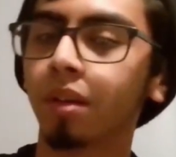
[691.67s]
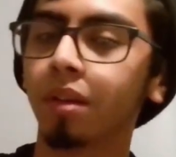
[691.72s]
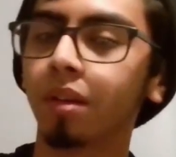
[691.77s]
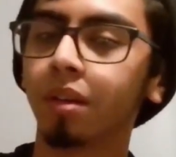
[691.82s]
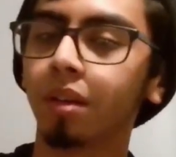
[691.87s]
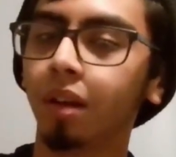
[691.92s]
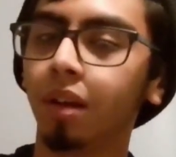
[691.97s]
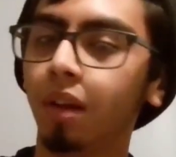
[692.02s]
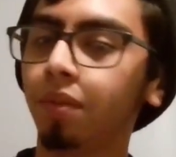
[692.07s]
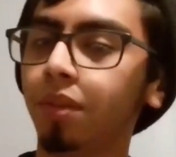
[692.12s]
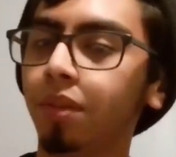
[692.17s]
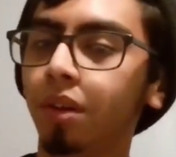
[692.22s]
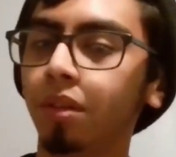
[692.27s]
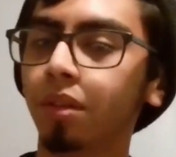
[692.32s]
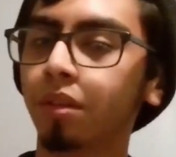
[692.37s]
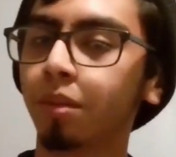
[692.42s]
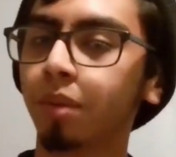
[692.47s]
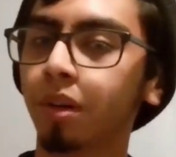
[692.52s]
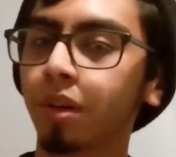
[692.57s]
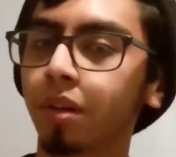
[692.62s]
I've
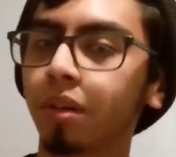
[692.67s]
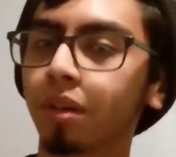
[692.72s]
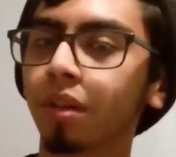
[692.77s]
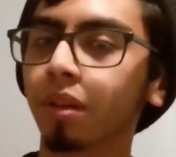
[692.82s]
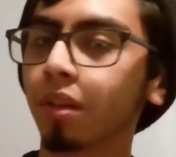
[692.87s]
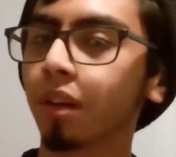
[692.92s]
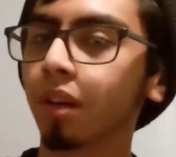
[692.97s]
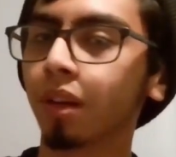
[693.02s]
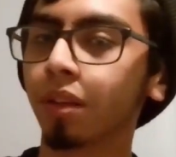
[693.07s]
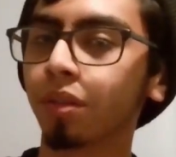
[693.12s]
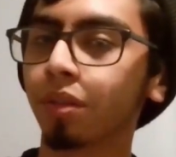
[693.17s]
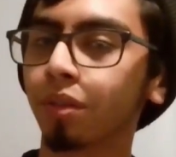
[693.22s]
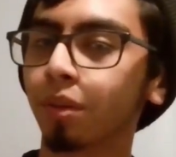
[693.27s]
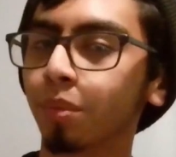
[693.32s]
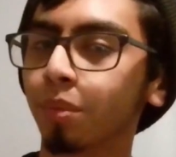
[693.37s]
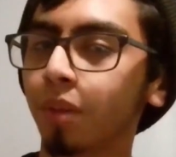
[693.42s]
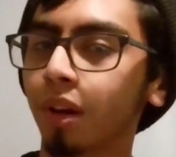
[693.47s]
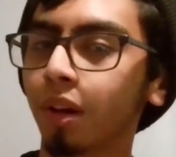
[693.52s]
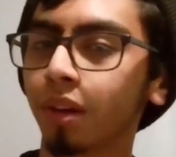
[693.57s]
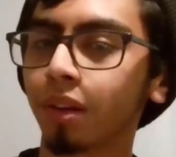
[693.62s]
talked about it at length, so I'm
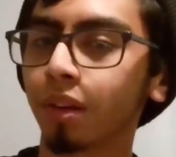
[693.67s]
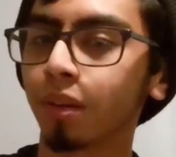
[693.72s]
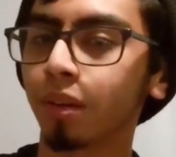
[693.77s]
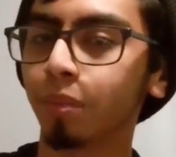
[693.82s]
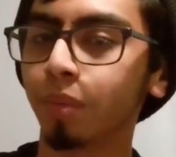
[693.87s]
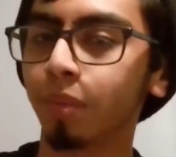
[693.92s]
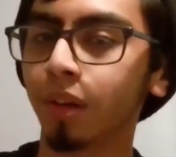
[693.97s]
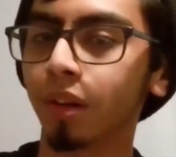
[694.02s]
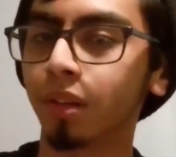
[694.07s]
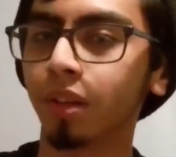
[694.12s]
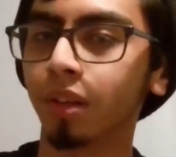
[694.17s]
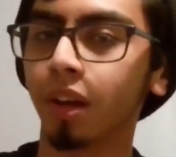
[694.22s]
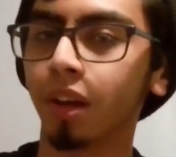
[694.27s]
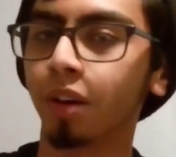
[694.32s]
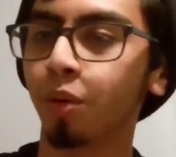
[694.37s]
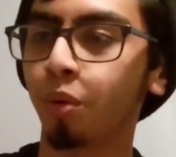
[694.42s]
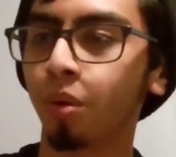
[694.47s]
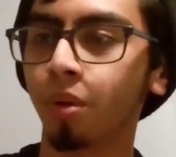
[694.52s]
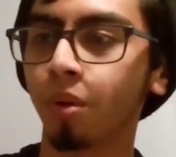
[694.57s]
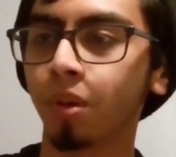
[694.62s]
not gonna beat a dead
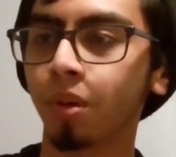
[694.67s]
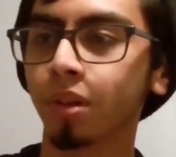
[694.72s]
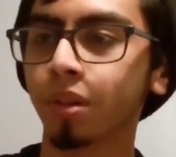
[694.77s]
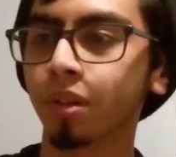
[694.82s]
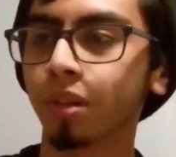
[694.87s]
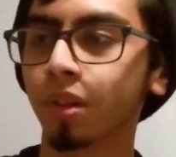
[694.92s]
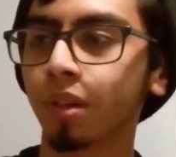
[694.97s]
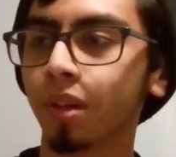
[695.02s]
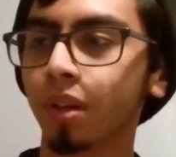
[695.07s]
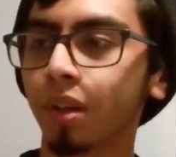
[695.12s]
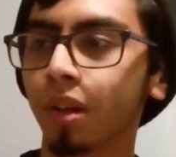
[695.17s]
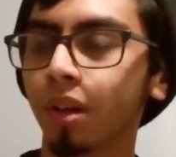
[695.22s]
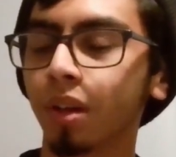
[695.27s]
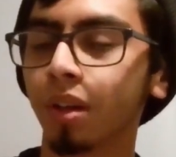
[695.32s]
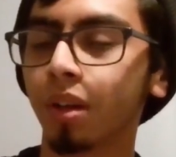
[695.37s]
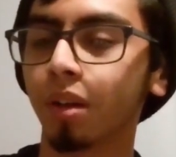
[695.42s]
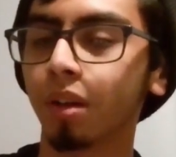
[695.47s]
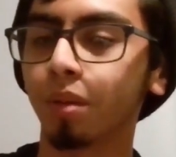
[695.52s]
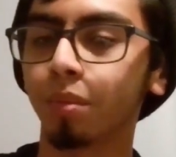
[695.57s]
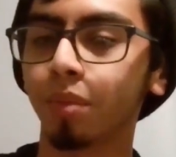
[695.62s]
horse.
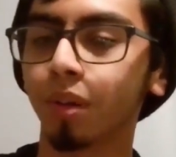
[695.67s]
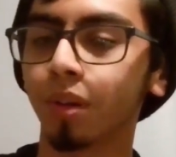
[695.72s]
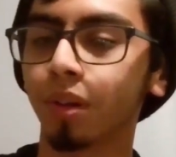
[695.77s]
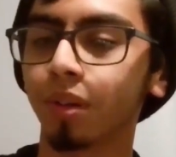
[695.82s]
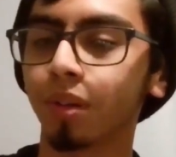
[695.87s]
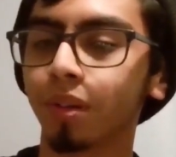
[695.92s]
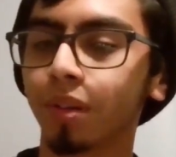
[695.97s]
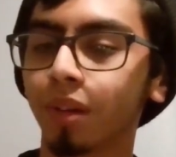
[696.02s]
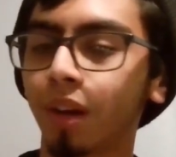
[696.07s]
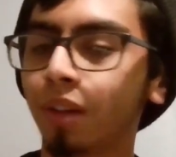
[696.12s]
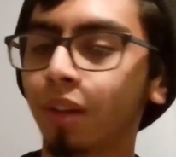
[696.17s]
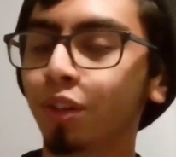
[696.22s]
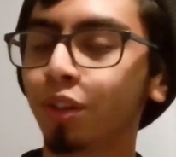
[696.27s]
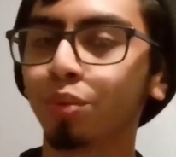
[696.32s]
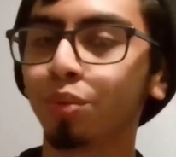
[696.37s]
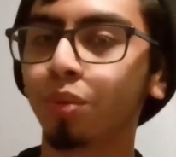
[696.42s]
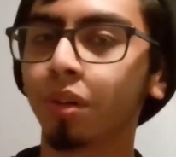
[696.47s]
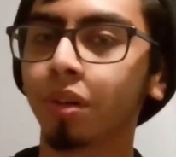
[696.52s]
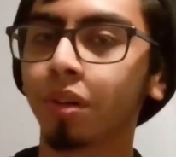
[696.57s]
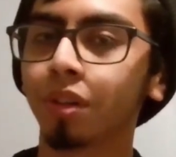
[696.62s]
But I
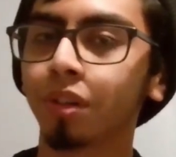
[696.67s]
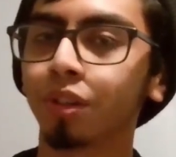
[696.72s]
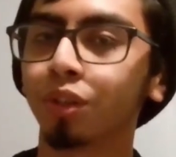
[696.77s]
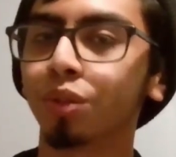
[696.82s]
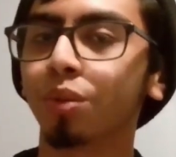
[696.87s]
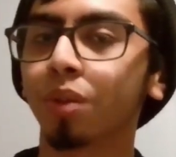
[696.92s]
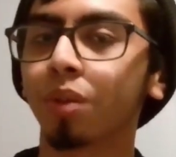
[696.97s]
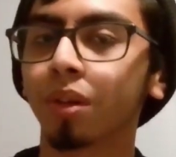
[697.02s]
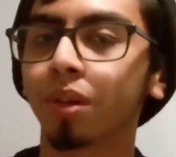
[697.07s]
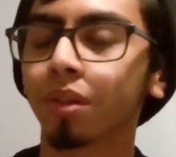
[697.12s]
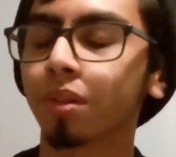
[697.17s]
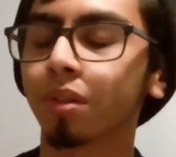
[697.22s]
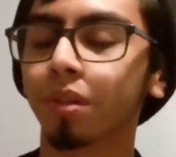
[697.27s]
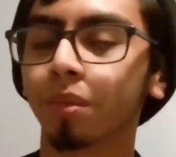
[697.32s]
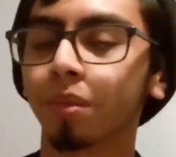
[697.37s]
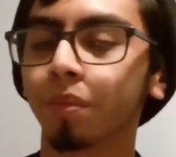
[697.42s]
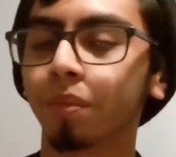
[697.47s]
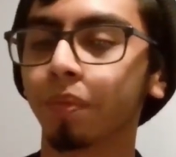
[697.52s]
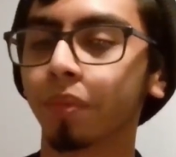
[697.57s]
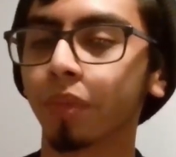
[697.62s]
just want to enjoy
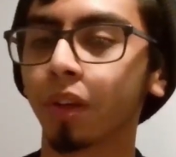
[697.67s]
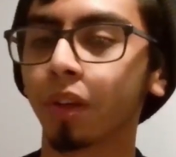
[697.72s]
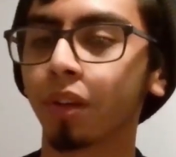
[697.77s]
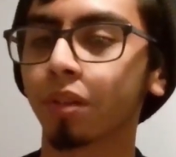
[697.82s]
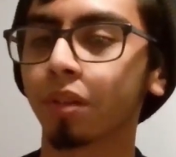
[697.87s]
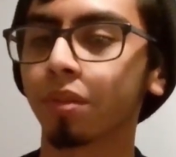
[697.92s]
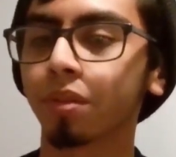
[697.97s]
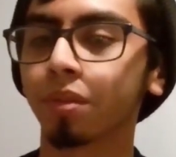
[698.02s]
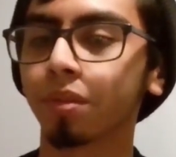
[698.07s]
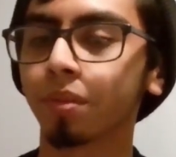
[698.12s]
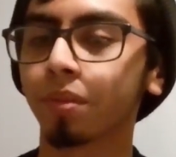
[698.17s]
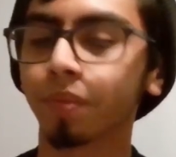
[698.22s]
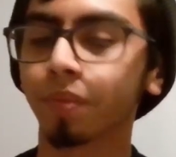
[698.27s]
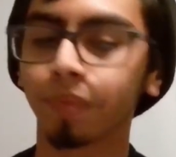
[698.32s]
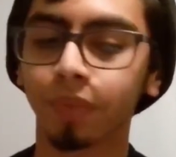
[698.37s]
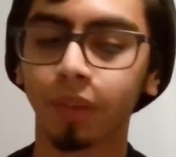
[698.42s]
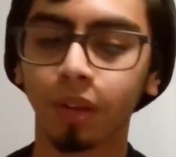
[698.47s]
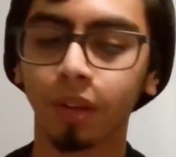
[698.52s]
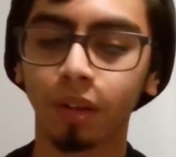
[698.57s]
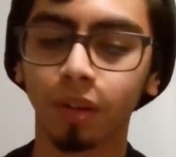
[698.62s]
some nice,
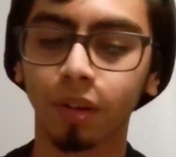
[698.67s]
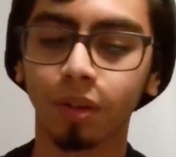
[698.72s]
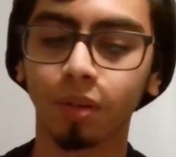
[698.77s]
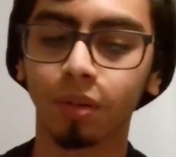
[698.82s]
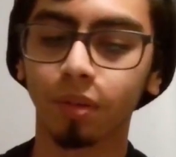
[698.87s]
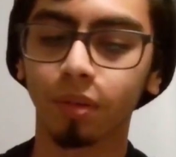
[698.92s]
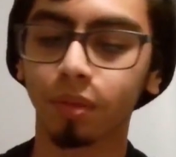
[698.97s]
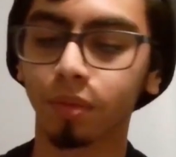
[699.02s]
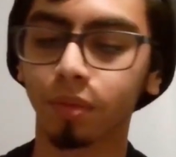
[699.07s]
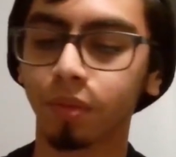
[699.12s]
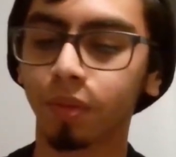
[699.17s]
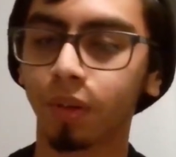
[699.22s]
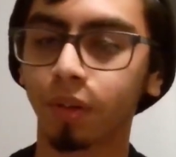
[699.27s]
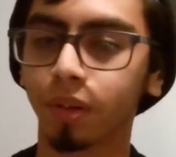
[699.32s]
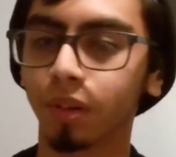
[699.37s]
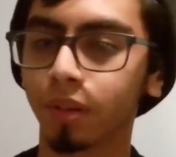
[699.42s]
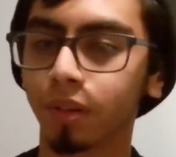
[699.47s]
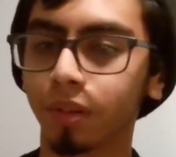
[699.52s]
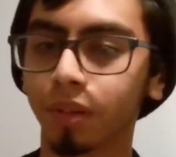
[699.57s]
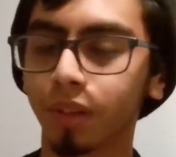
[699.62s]

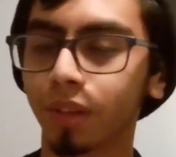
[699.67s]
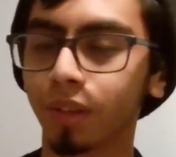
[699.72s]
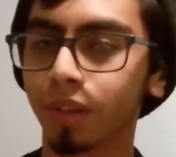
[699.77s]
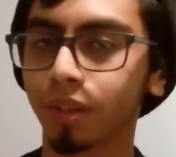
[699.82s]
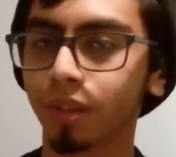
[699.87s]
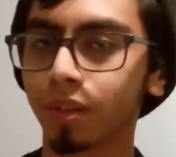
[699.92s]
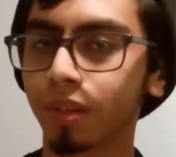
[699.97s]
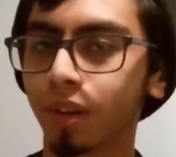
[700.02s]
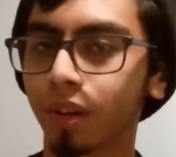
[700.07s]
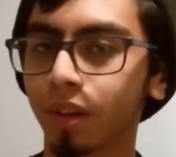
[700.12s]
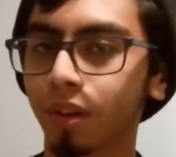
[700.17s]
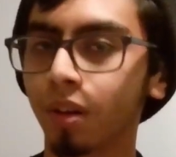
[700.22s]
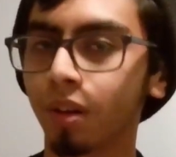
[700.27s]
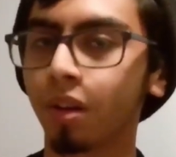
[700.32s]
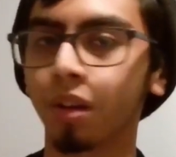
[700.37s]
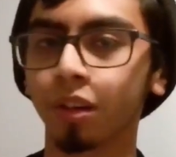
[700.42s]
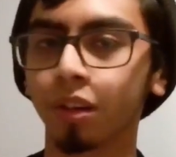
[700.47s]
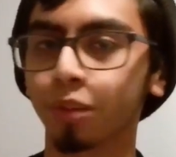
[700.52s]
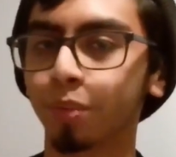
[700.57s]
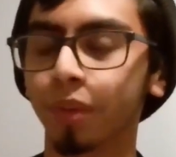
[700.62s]
fun inside
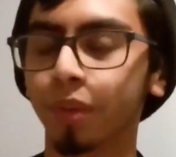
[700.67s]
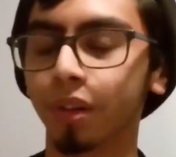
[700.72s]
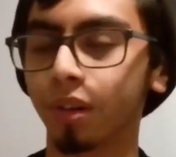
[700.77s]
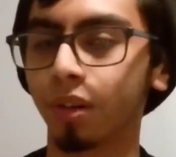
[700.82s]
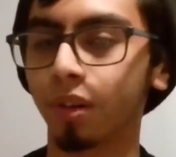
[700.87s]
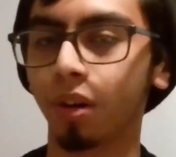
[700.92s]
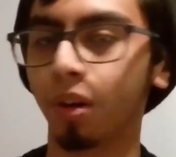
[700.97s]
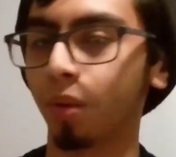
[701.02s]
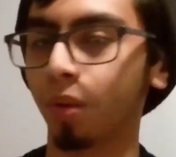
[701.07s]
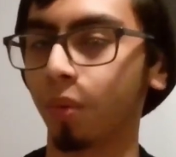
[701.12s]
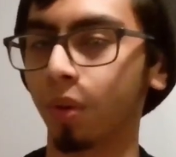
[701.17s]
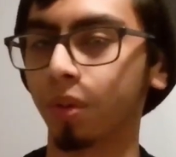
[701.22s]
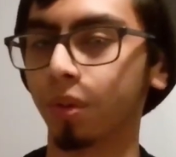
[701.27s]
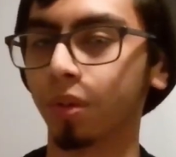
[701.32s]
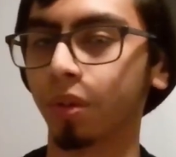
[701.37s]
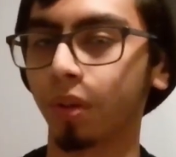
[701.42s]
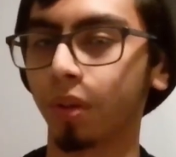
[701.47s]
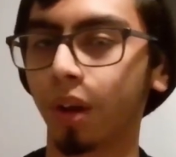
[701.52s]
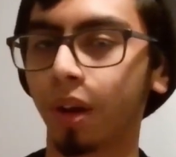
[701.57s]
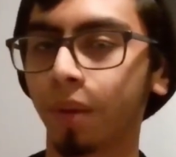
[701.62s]
Hogsmeade and Hogwarts,
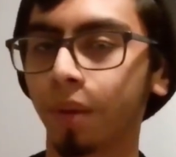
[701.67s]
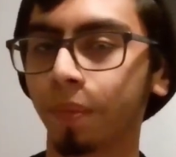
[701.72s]
okay?